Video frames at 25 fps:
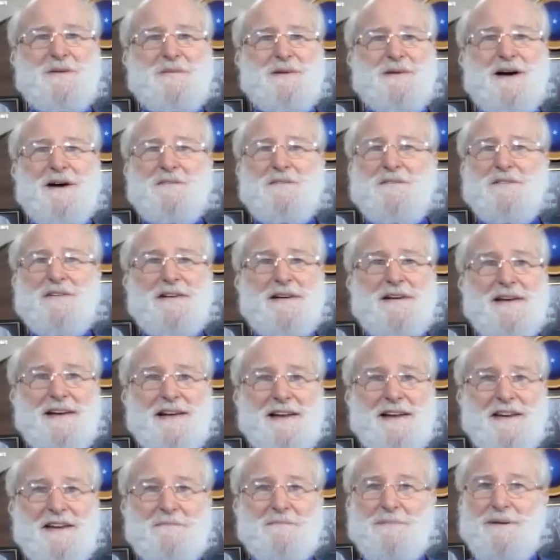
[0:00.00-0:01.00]
around for
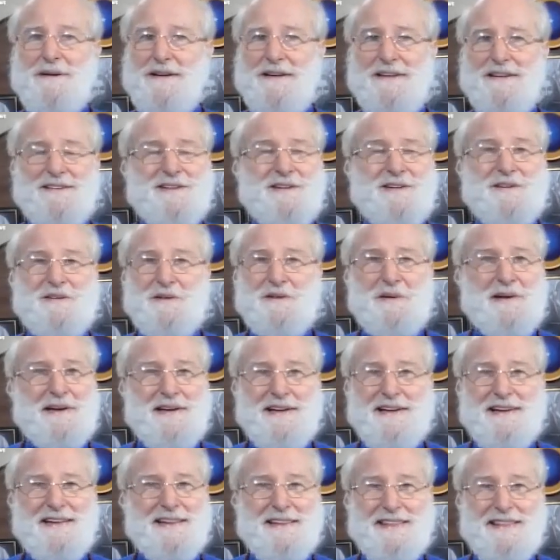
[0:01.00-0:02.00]
anybody to do
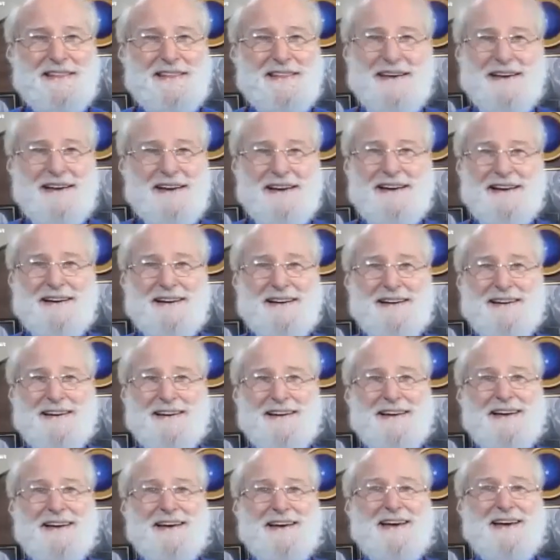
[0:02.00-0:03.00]
anything,
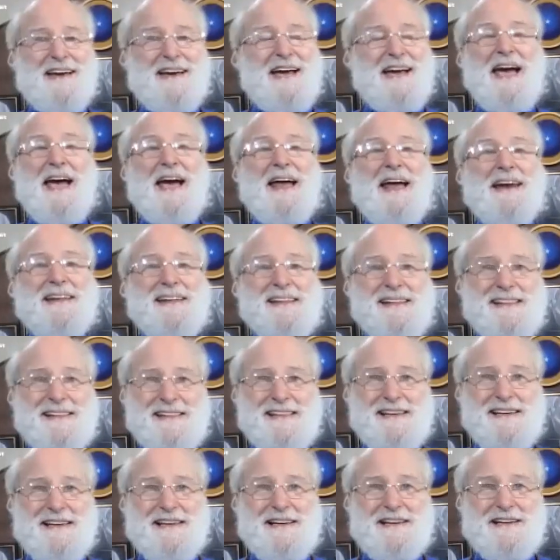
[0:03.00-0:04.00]

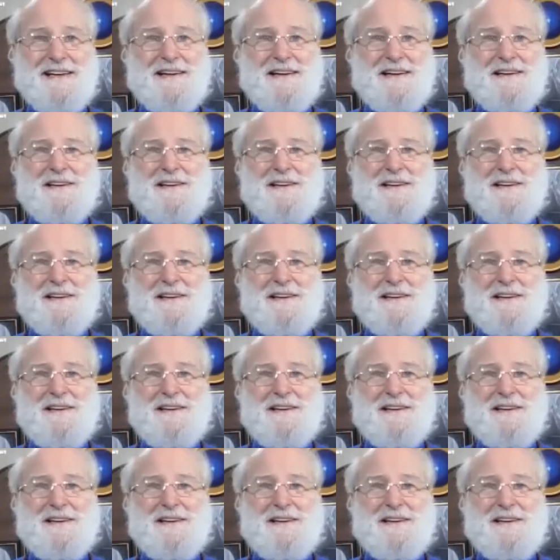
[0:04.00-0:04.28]
anything.